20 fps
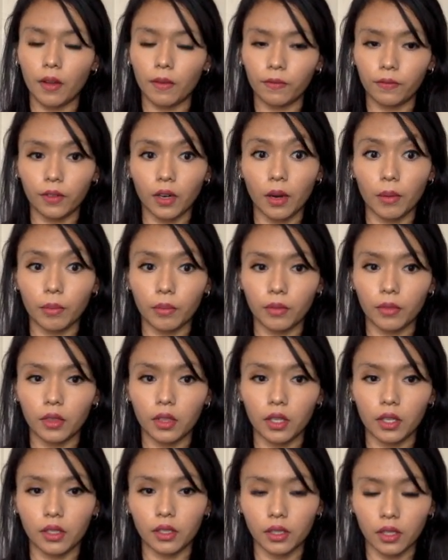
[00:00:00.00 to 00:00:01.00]
from
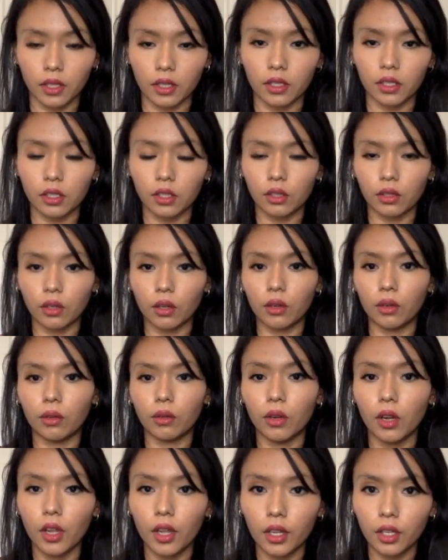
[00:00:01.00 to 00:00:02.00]
this list so
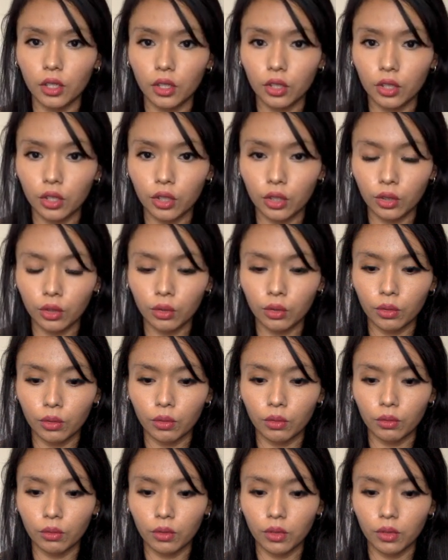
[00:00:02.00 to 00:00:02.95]
to